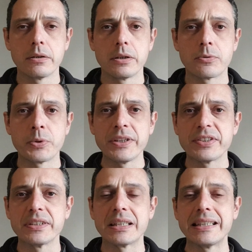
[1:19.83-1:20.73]

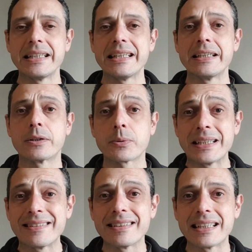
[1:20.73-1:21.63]
recently,
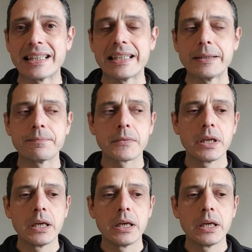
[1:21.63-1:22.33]
increasingly,